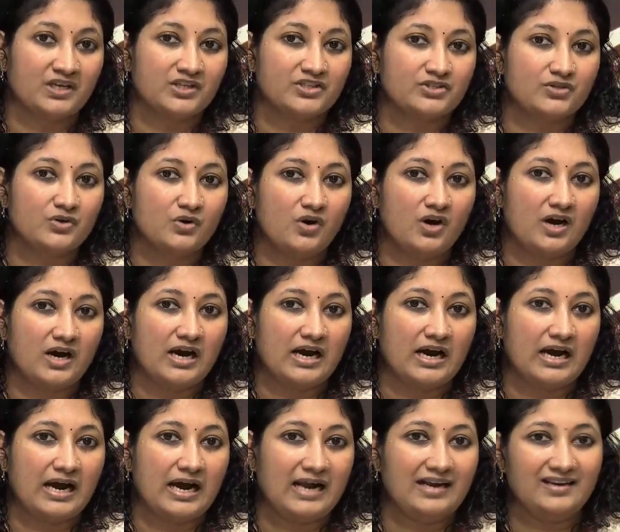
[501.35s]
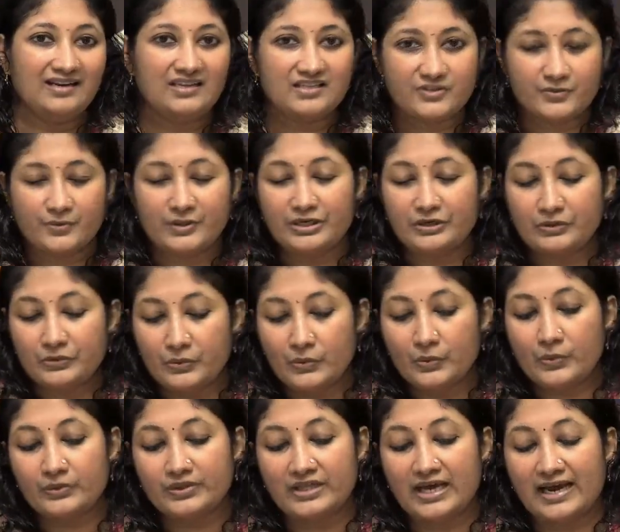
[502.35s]
So, unless we
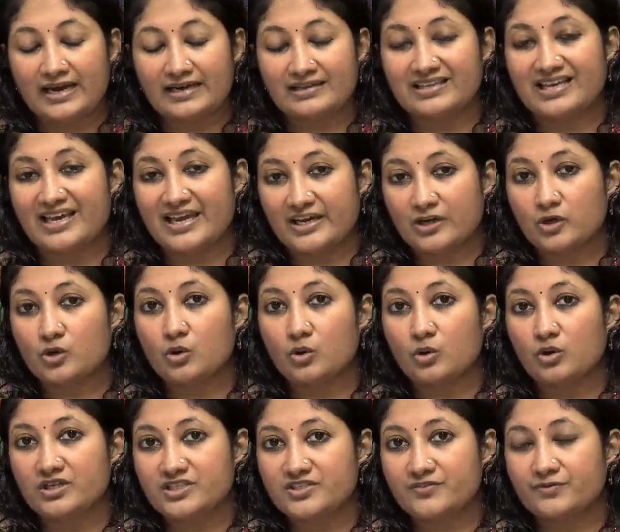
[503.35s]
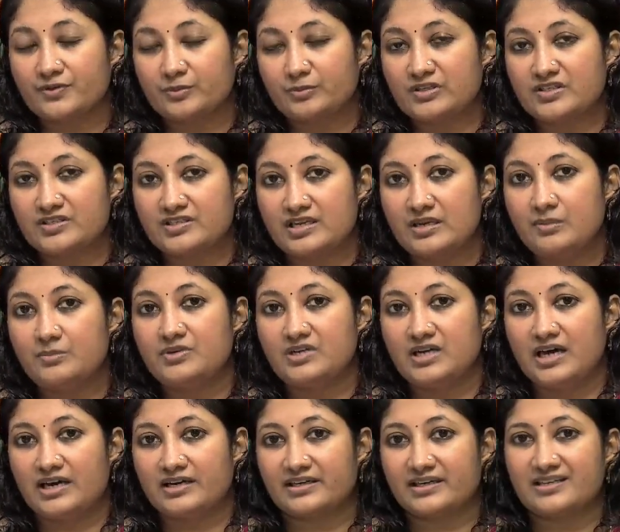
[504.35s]
know that the echo is from the same
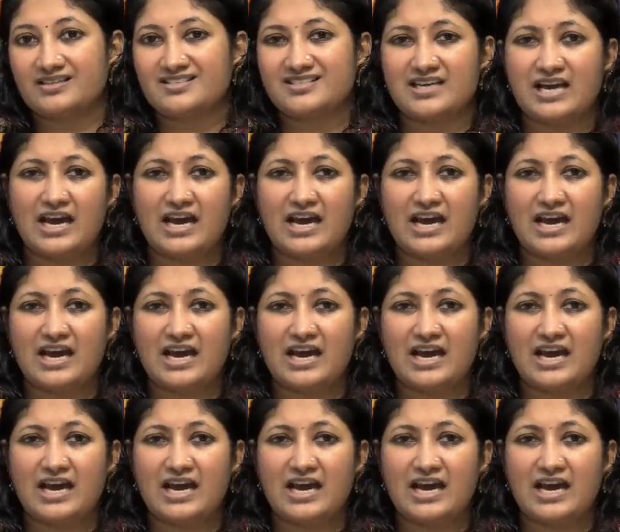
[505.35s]
targets